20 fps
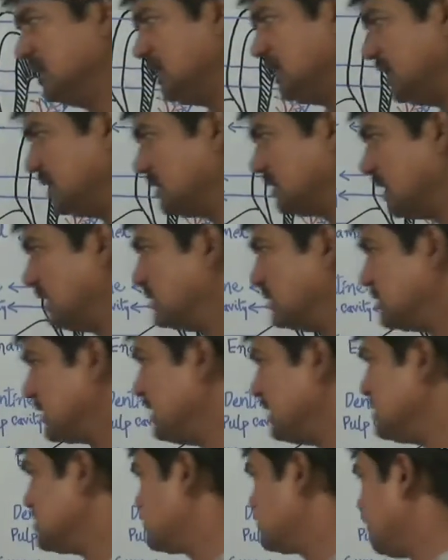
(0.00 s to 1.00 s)
It
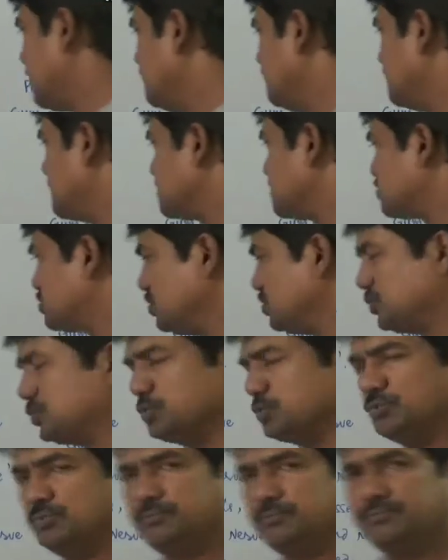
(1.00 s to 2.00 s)
contains fibrous
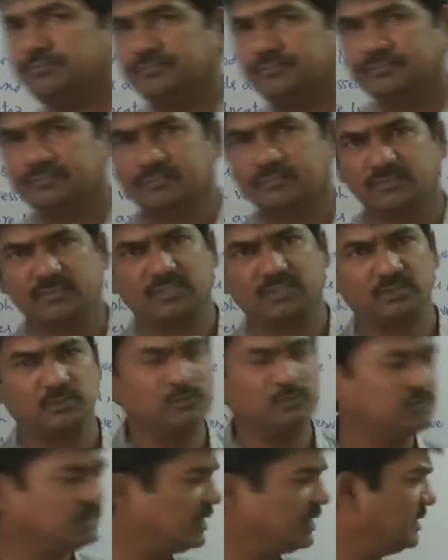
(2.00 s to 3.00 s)
tissue. So
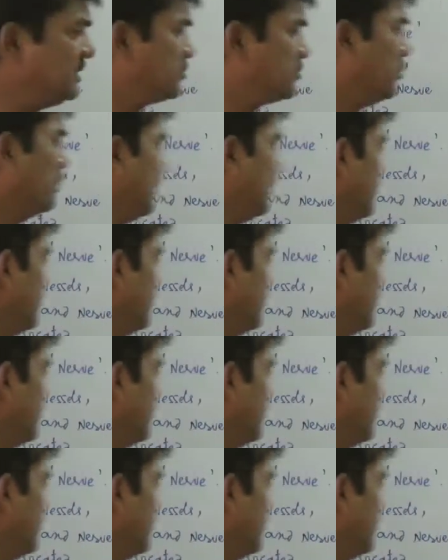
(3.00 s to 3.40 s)
that is called